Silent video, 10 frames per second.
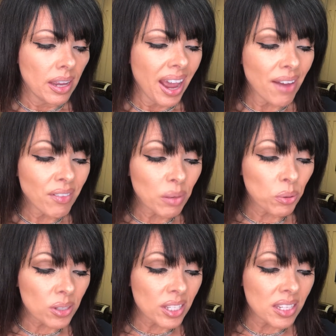having
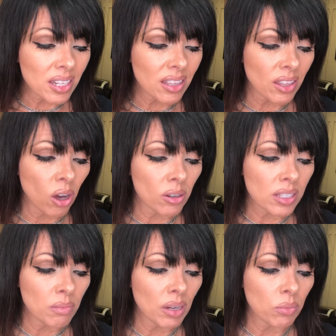persistent
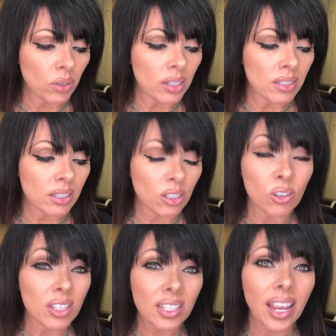thoughts and memories you
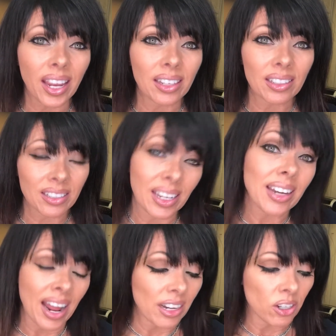just can't
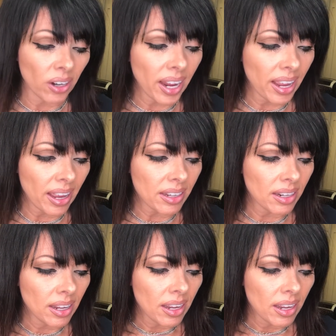get out of your head,